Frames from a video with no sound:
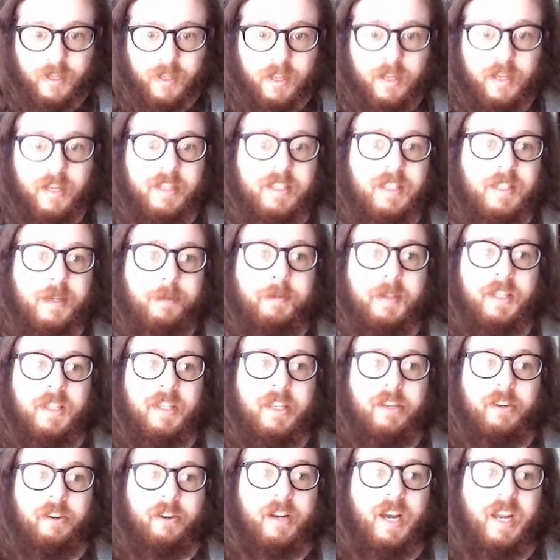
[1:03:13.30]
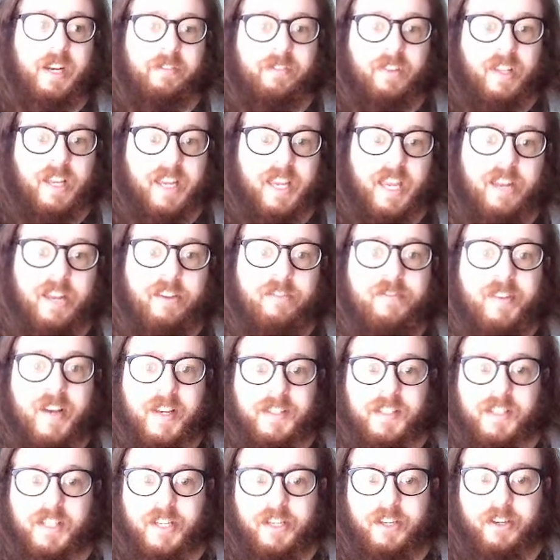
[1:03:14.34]
It's something that you're kind of like
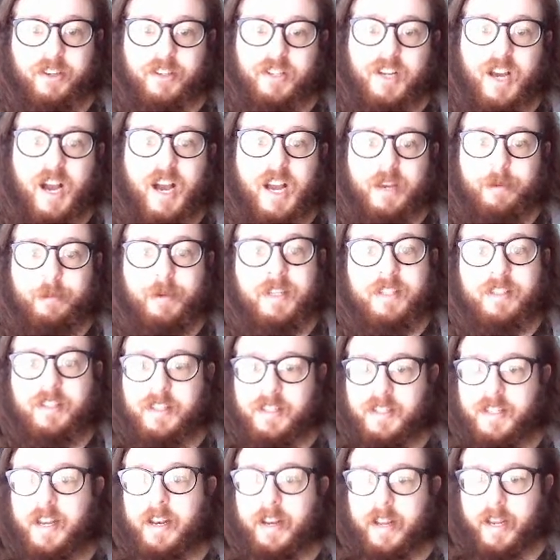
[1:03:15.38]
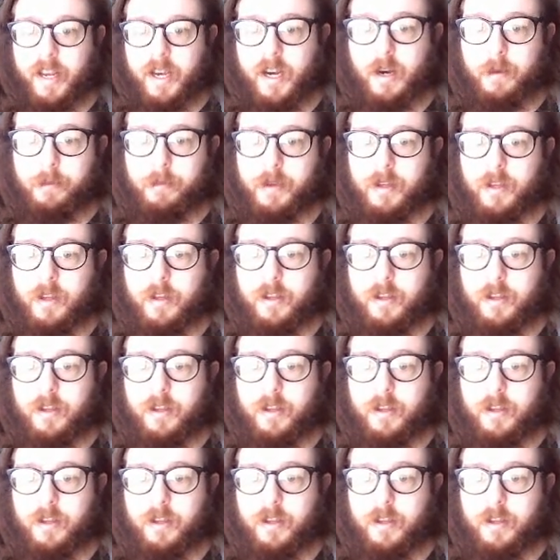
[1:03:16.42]
investing your time into setting up.